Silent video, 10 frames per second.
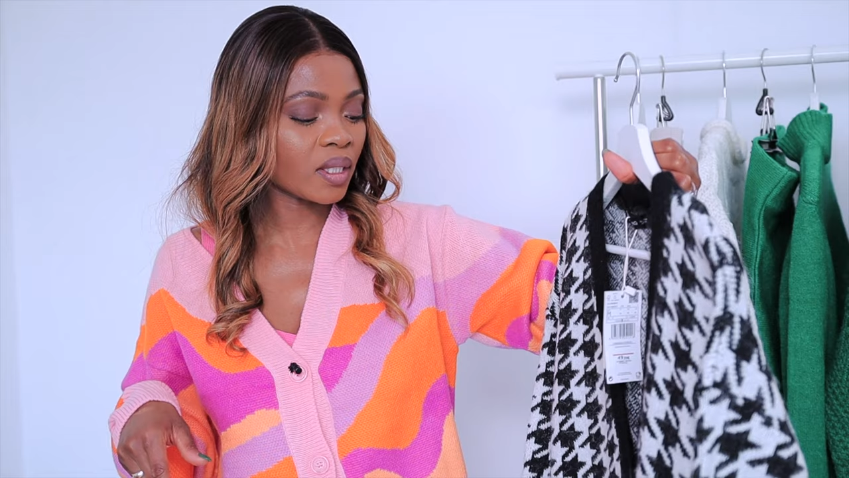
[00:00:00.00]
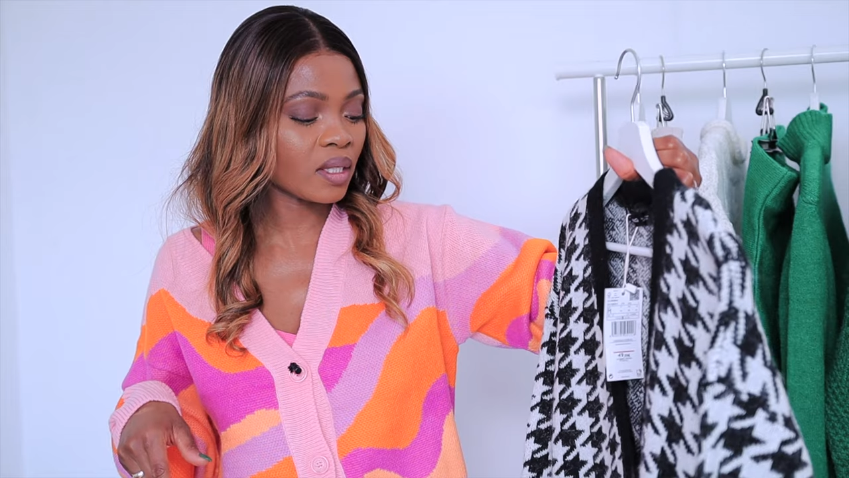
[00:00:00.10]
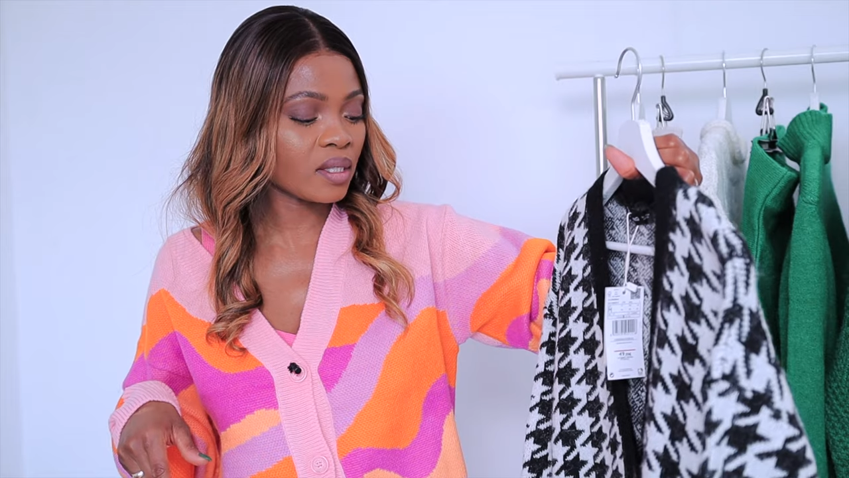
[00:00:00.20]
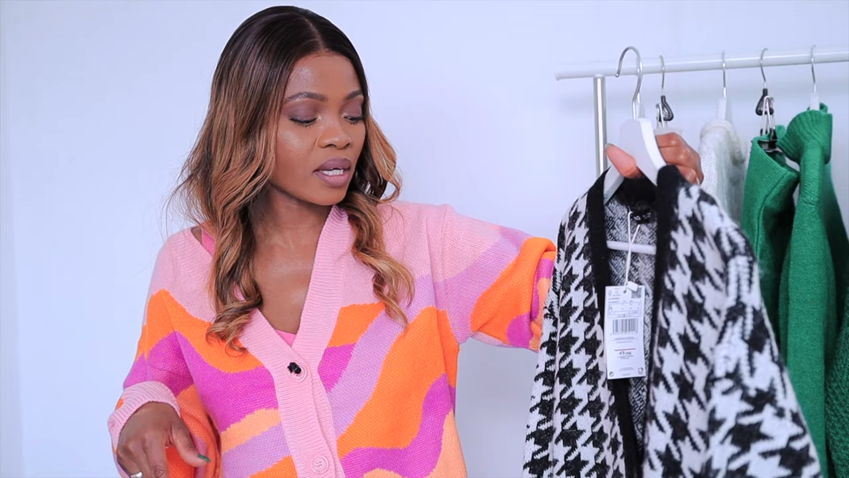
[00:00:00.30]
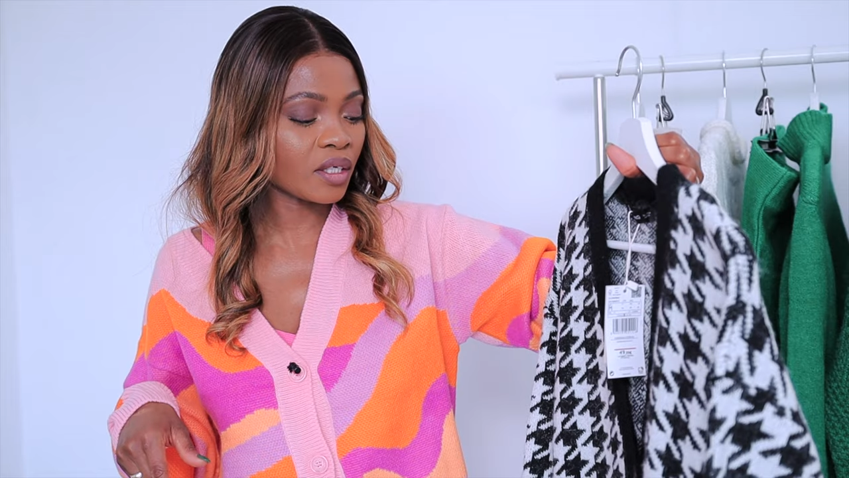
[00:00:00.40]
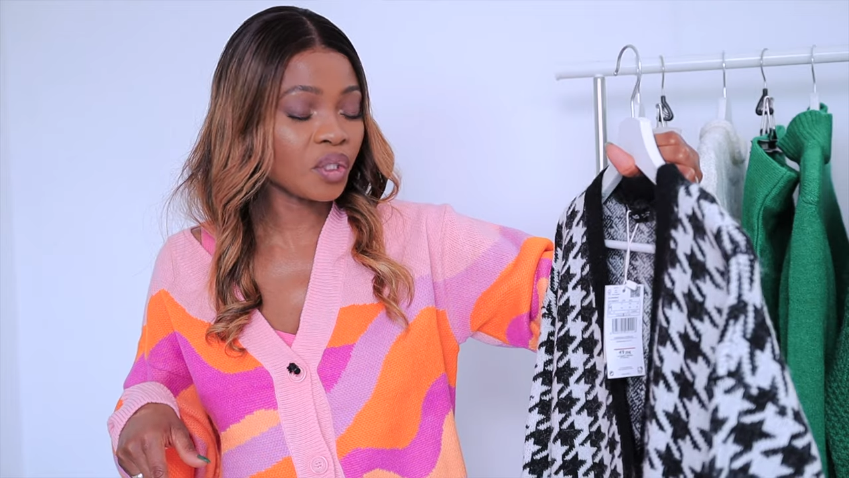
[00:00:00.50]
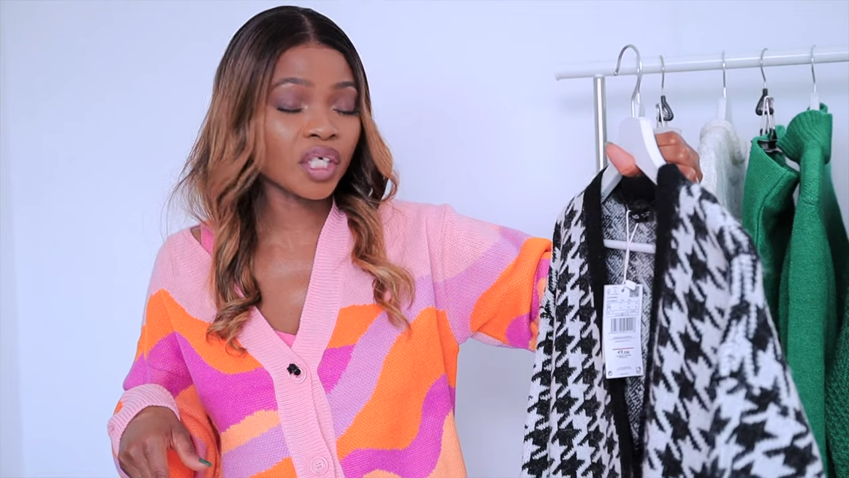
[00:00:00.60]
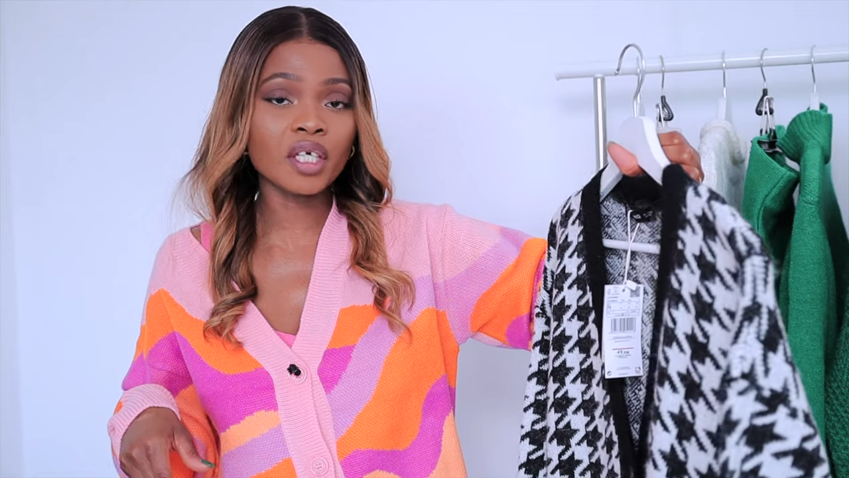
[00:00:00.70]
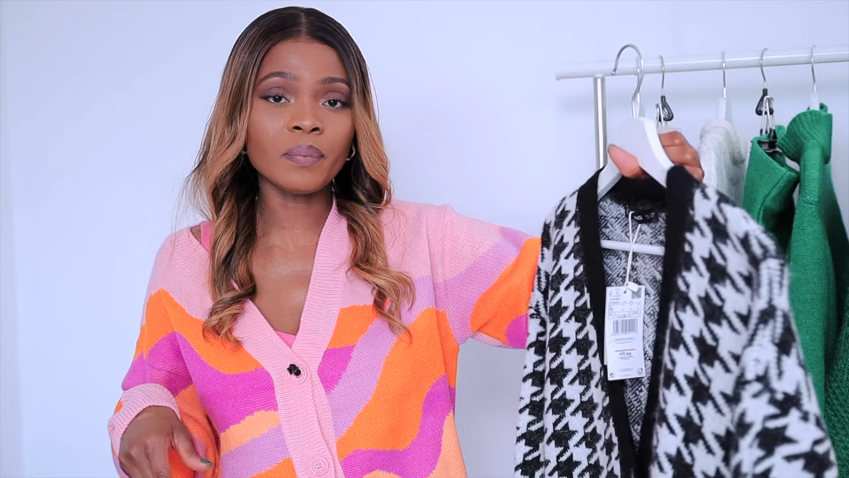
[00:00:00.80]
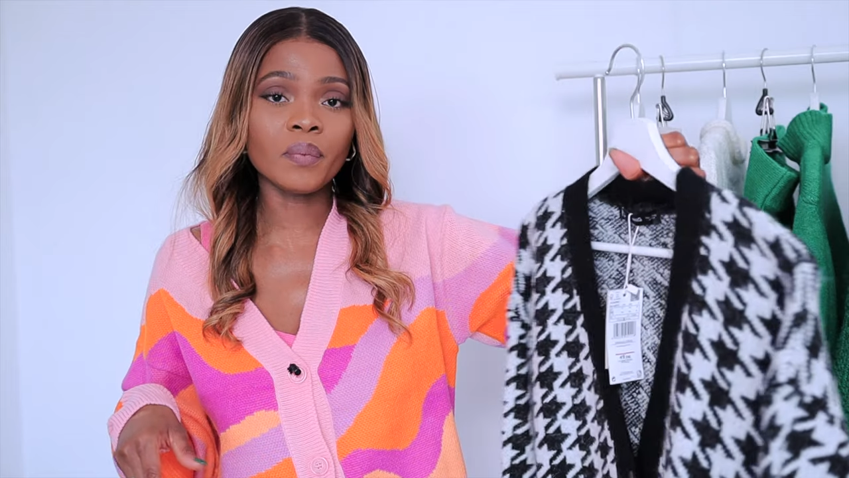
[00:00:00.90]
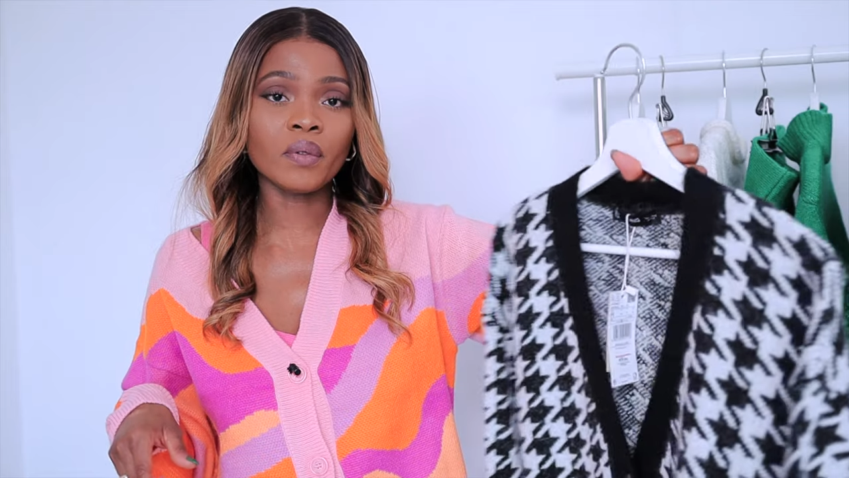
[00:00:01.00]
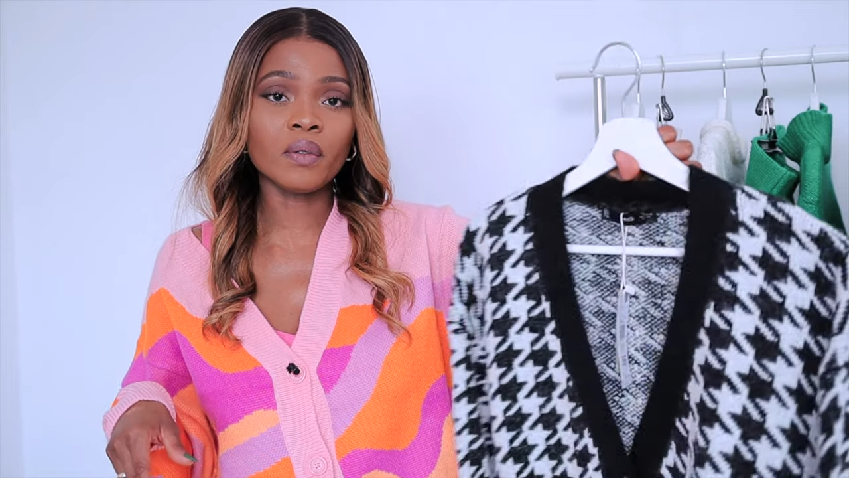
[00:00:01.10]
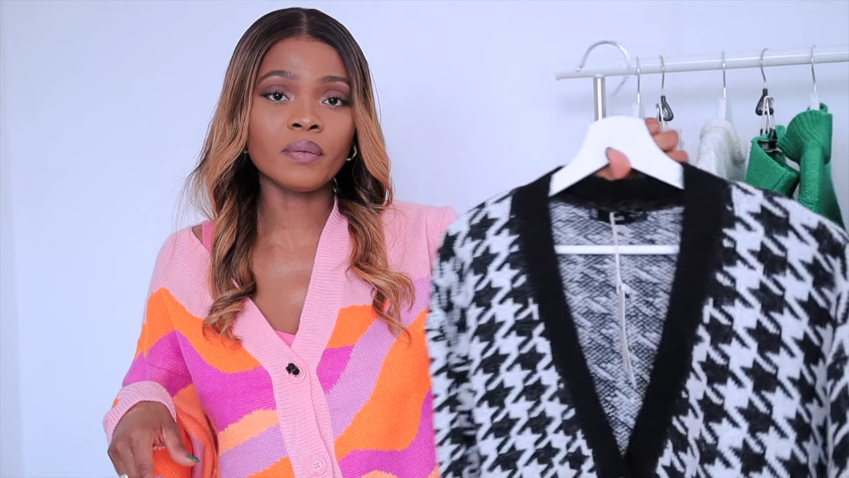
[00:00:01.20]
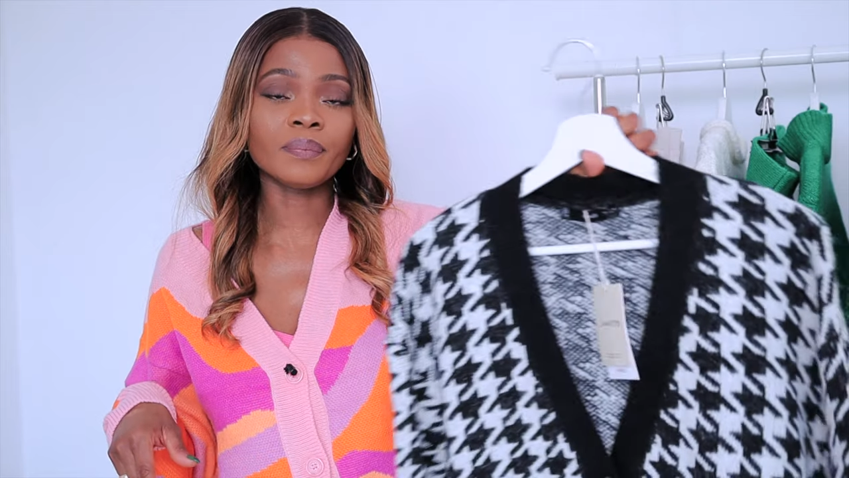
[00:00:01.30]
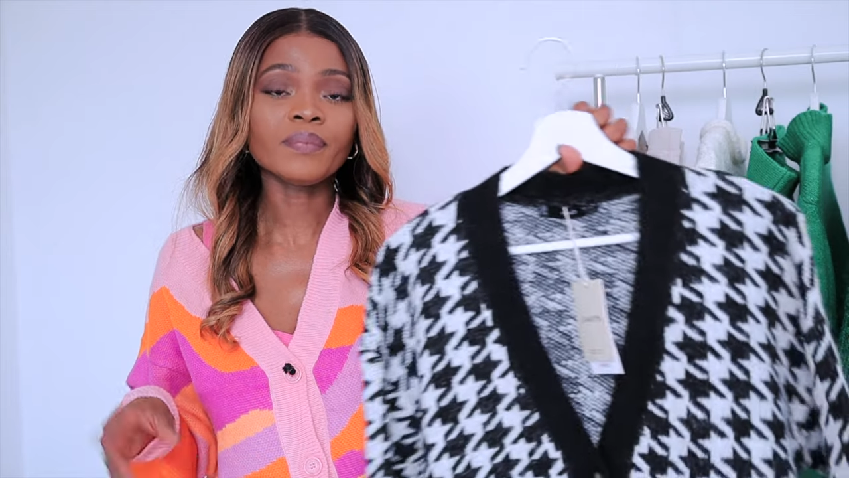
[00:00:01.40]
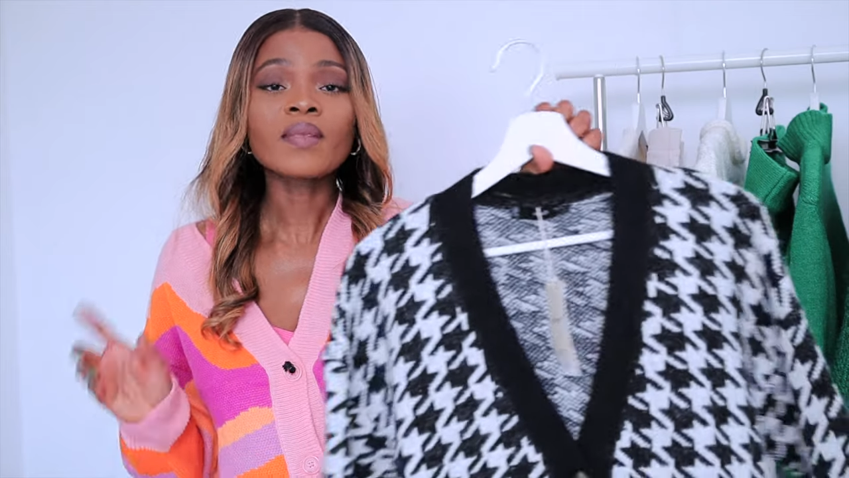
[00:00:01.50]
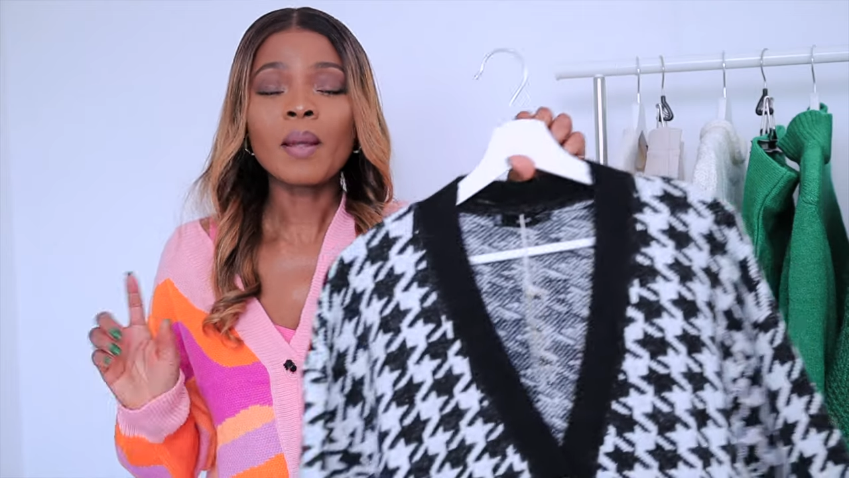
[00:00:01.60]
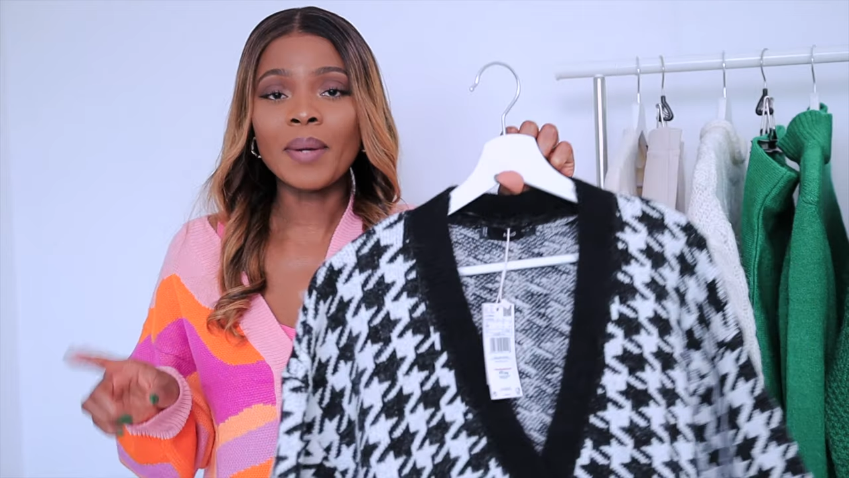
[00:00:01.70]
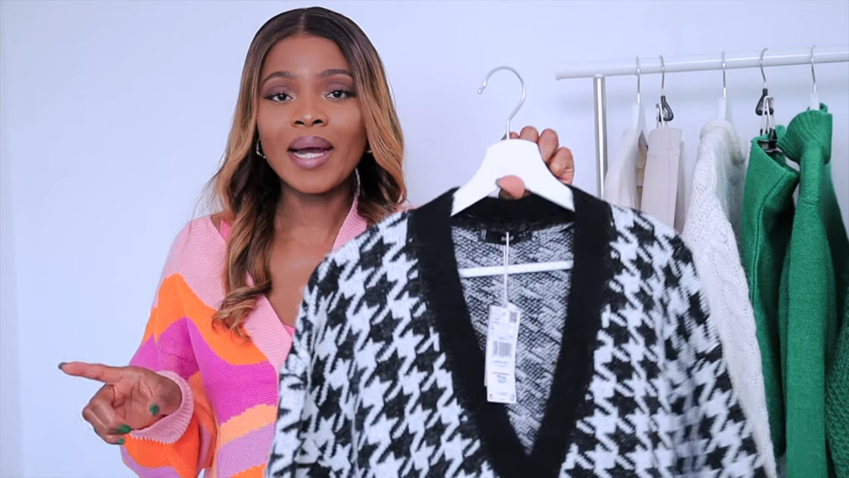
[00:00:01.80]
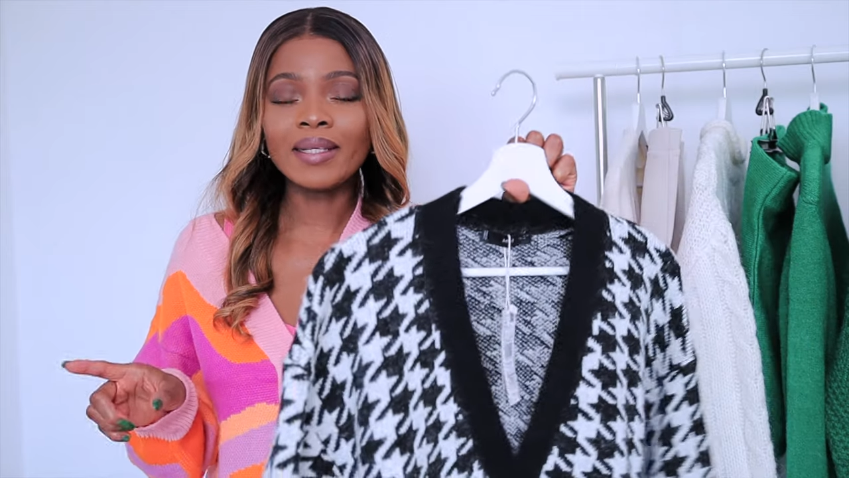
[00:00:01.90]
the things that you keep
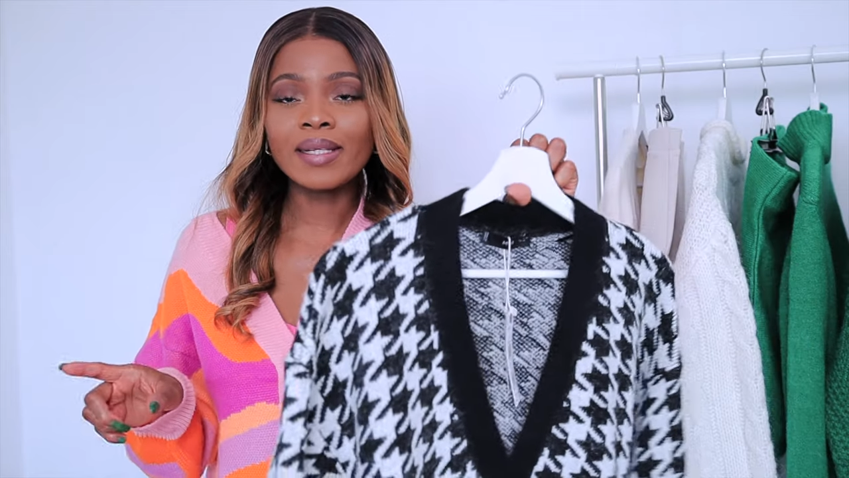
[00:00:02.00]
buy